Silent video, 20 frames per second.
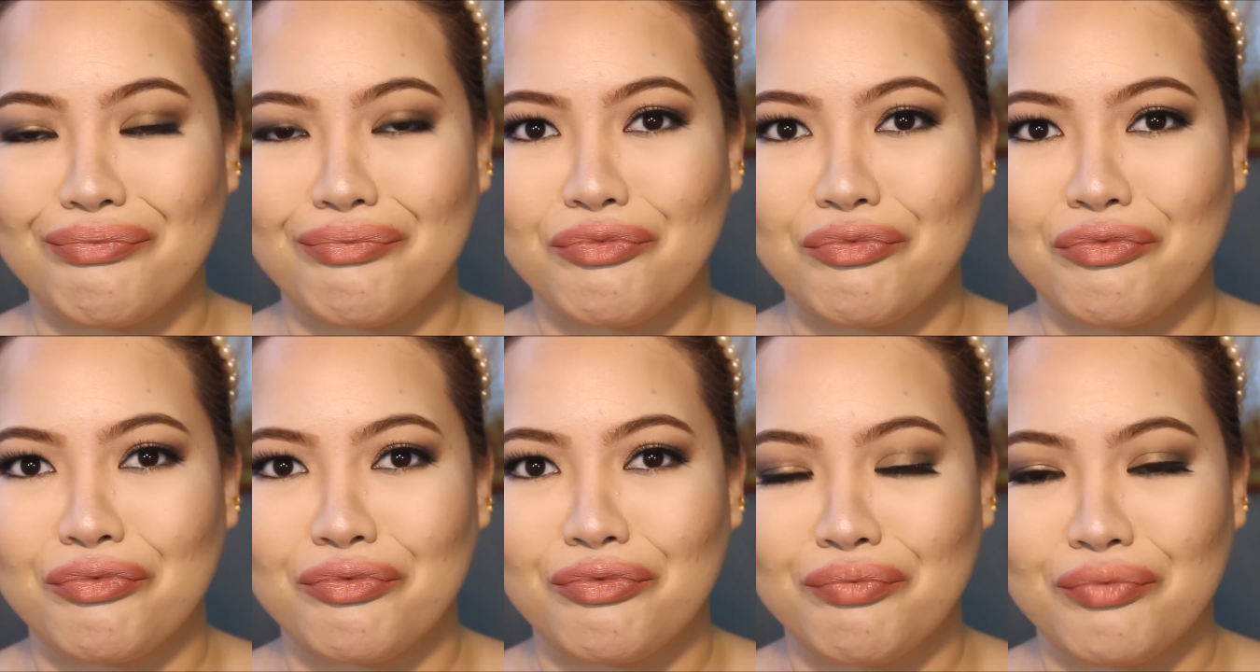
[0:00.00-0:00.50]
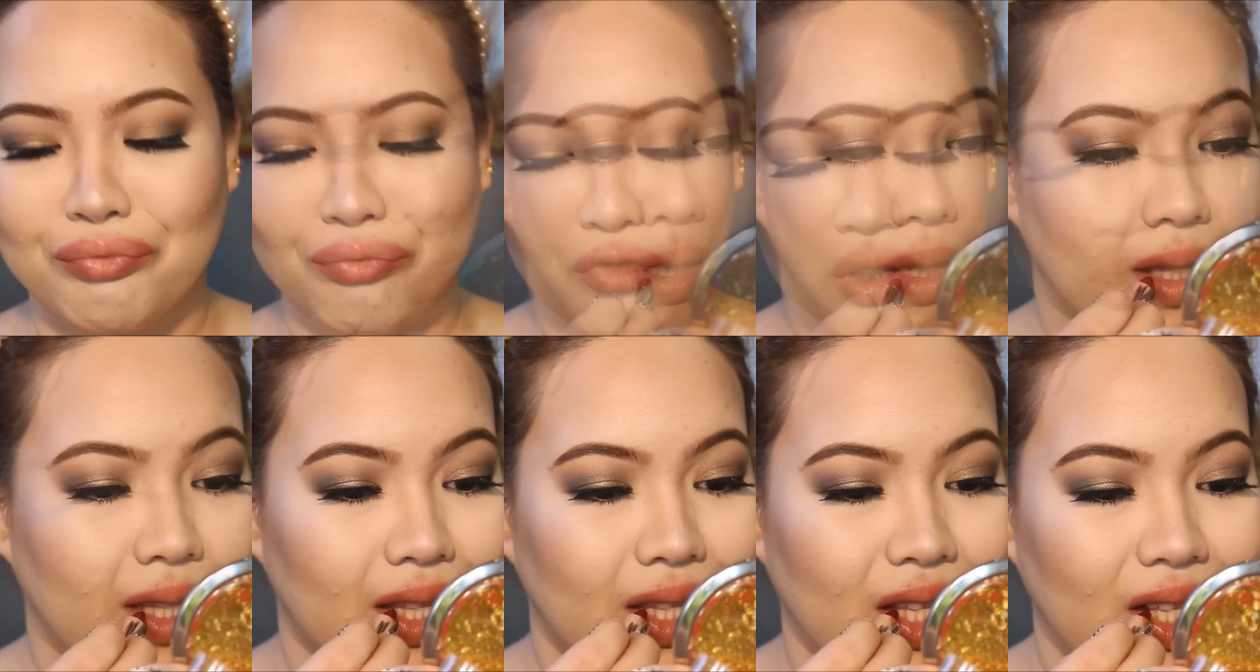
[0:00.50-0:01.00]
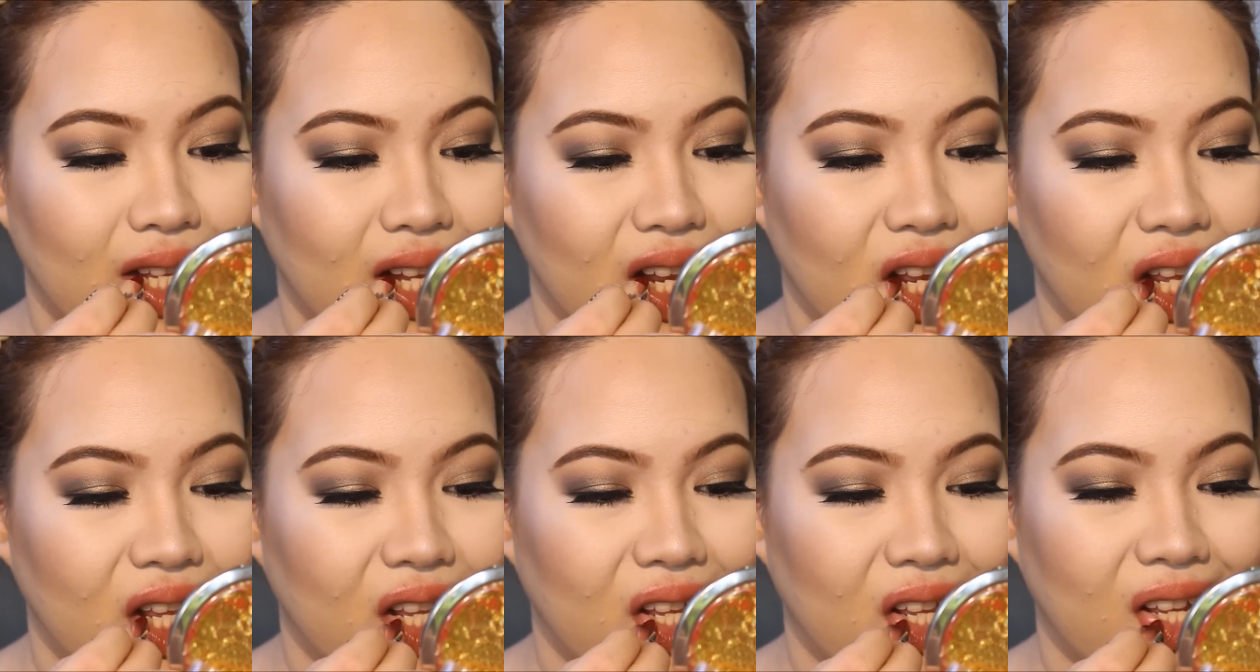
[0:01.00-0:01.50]
This time I applied
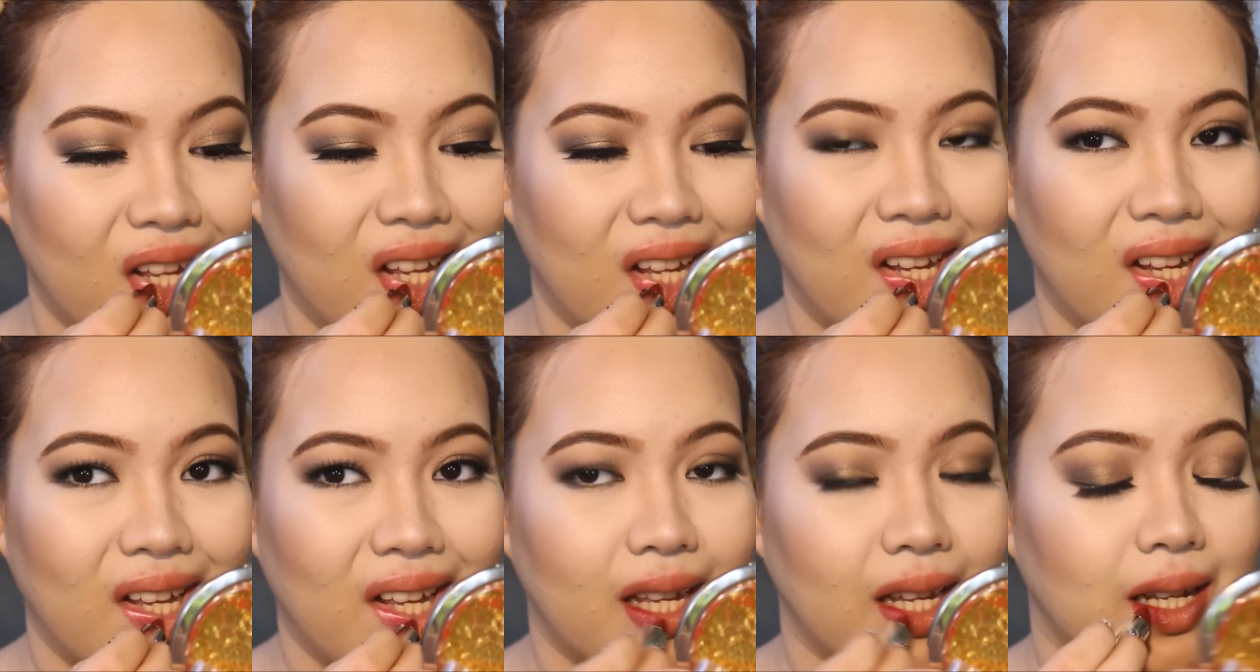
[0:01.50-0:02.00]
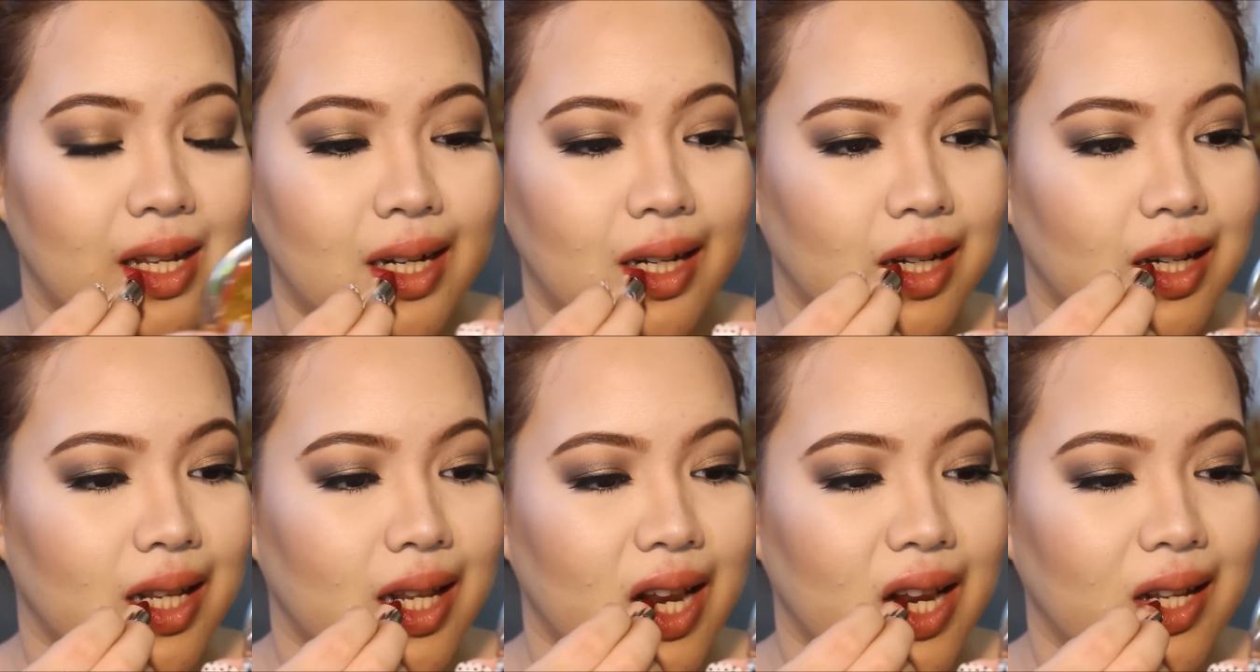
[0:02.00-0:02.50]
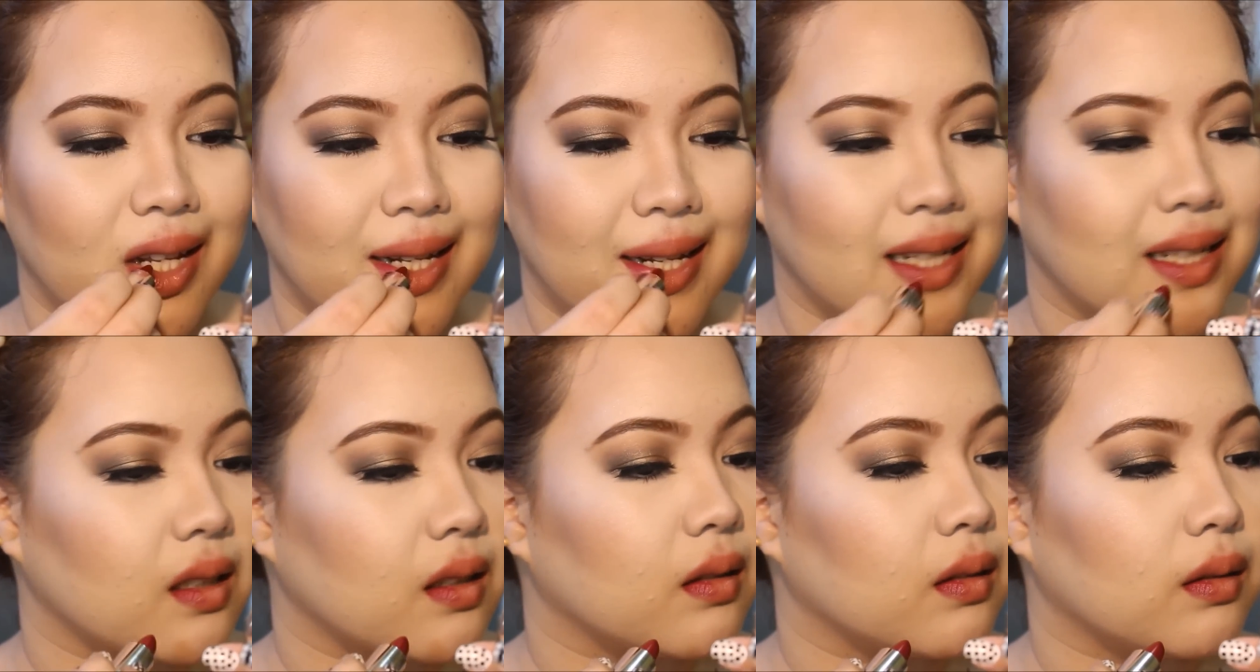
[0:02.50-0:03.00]
the Wet n Wild lipstick
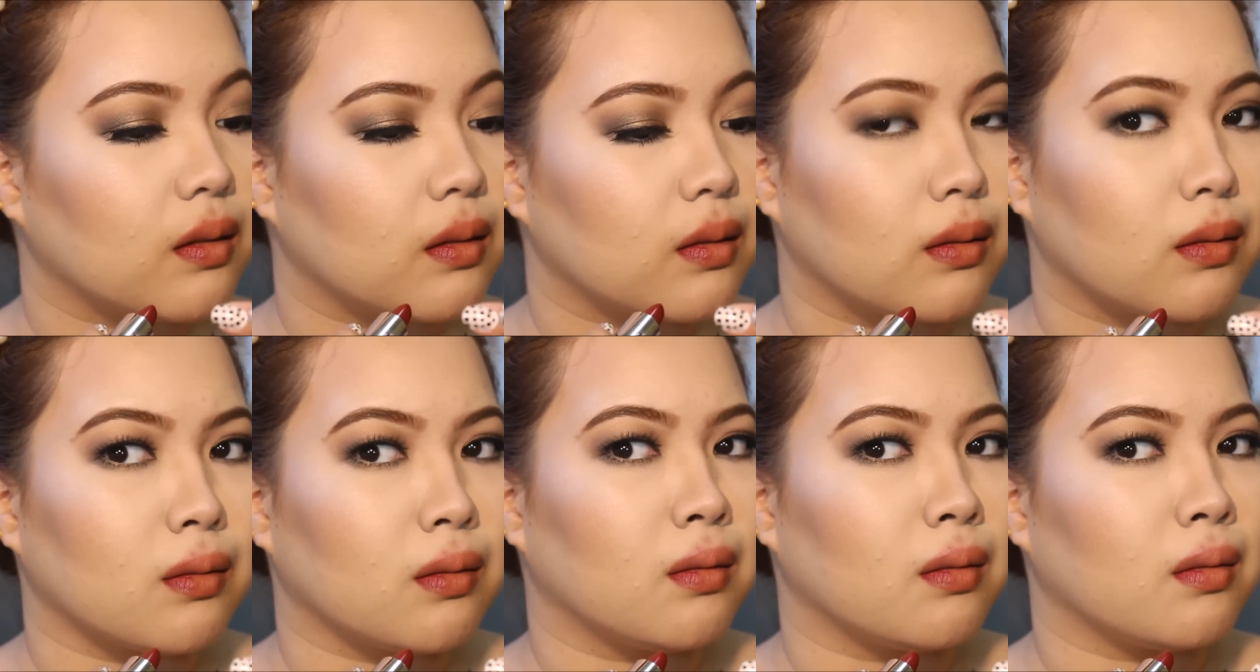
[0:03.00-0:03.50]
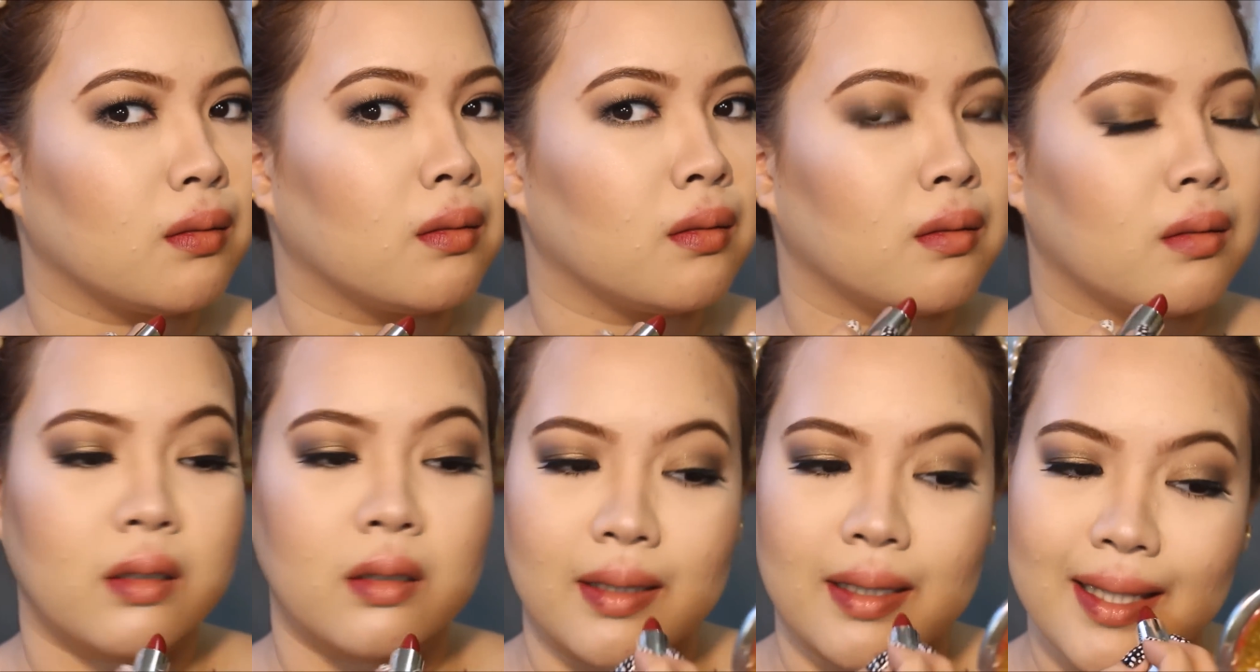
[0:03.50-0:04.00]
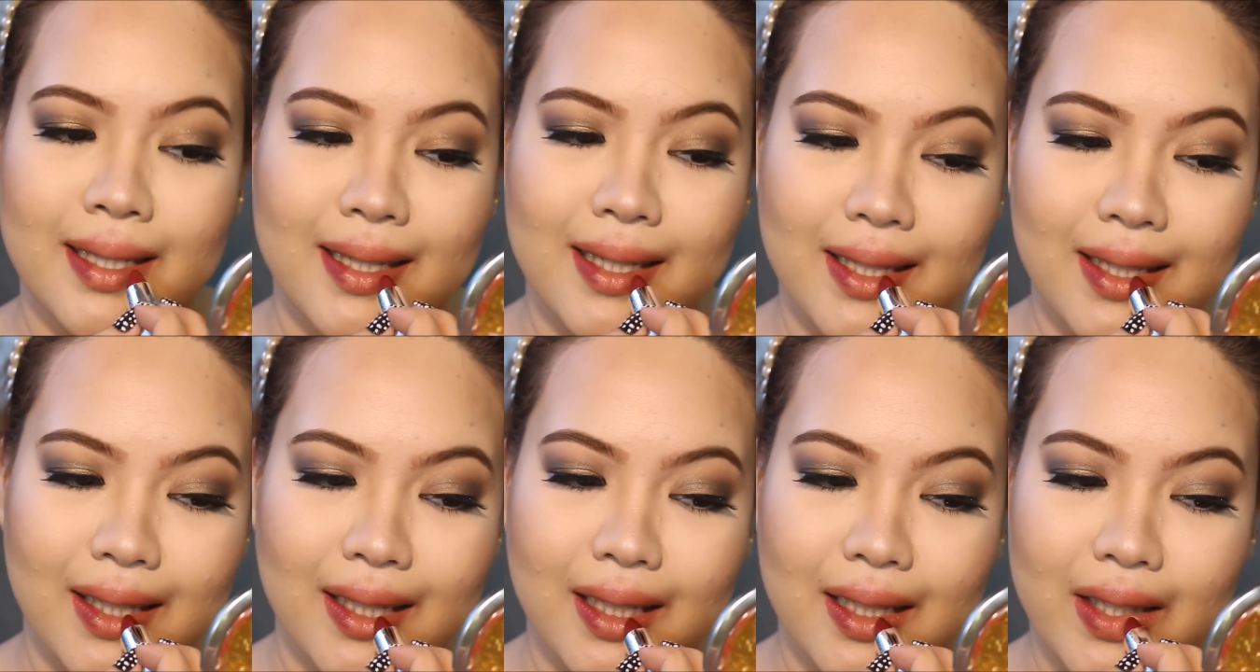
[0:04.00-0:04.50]
in the shade Pure
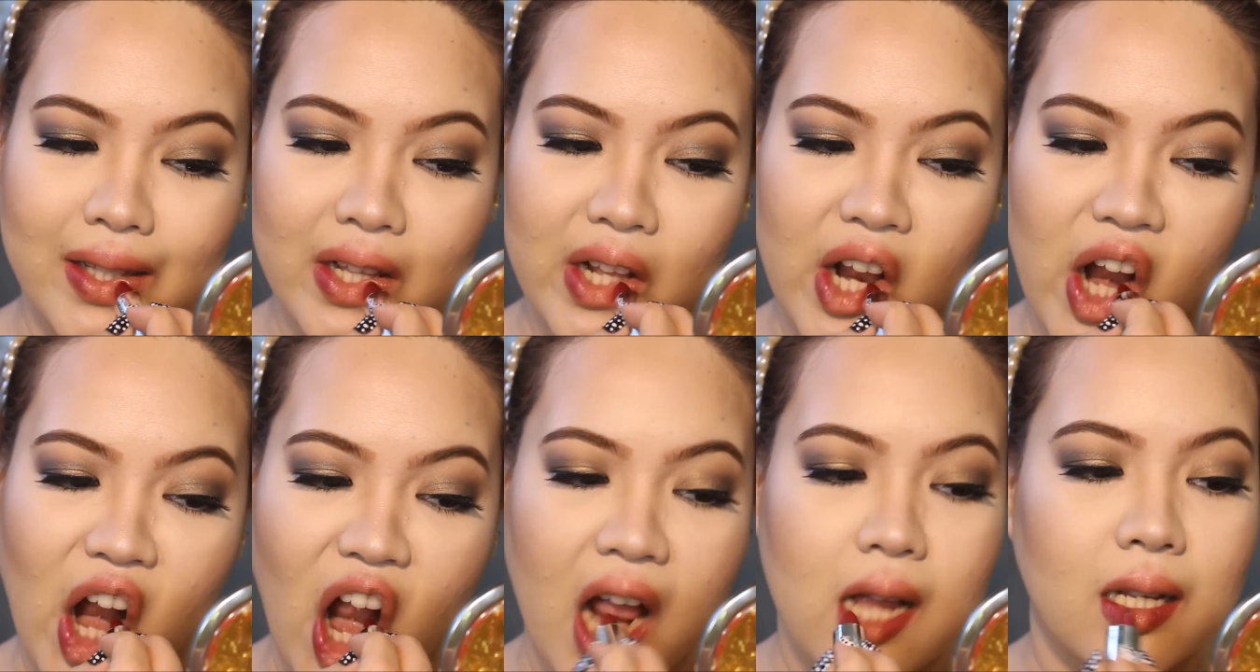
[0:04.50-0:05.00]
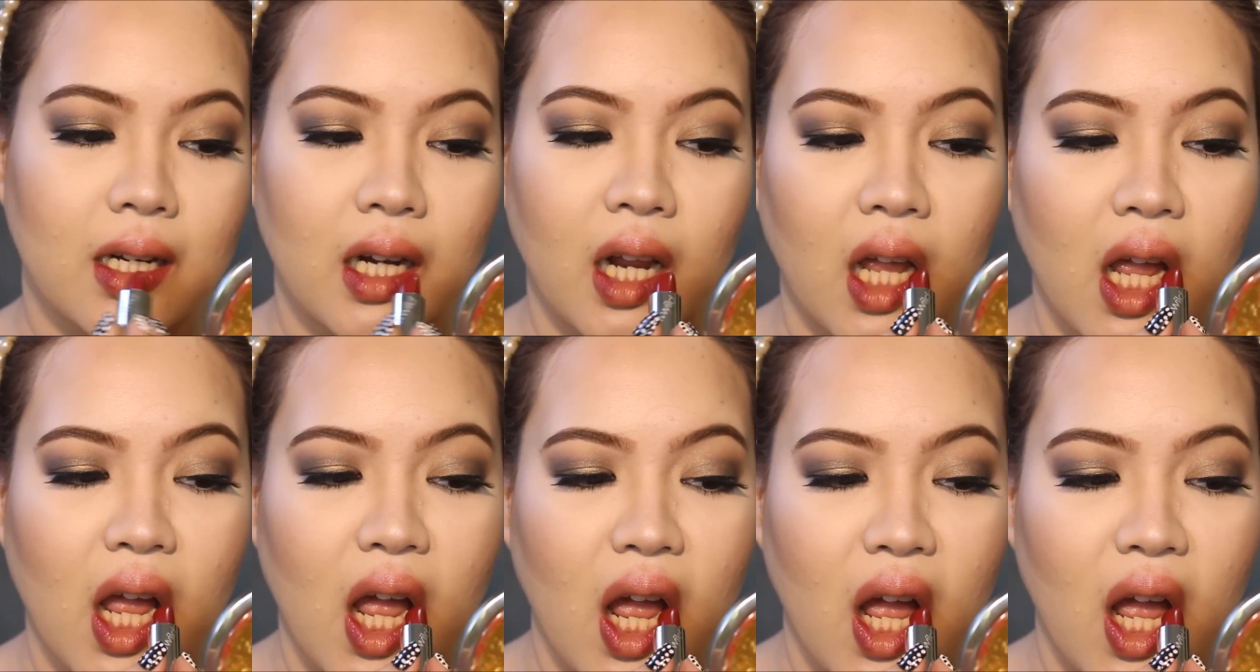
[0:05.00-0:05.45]
Garnet, I believe.